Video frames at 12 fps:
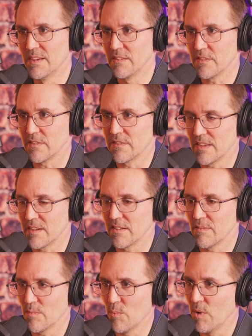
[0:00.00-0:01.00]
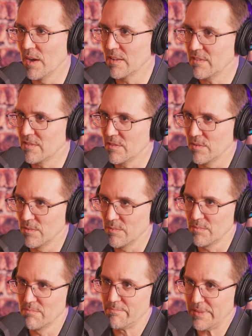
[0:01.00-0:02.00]
just didn't want
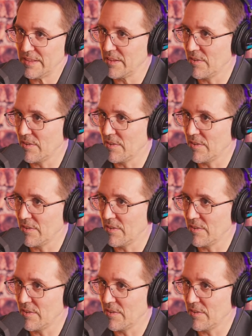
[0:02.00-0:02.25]
to be there